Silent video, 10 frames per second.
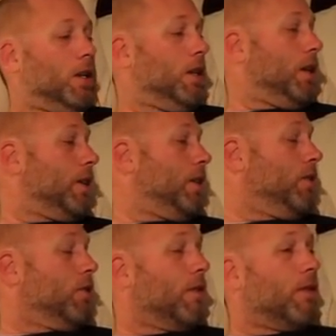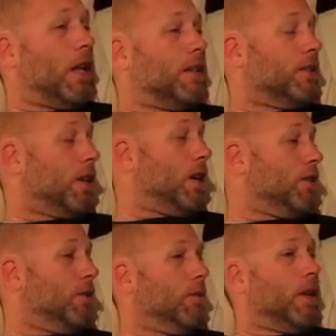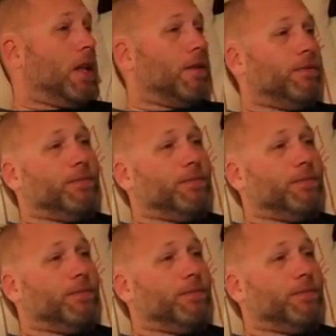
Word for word: Yeah, give yourself a glass of scotch, come lay down.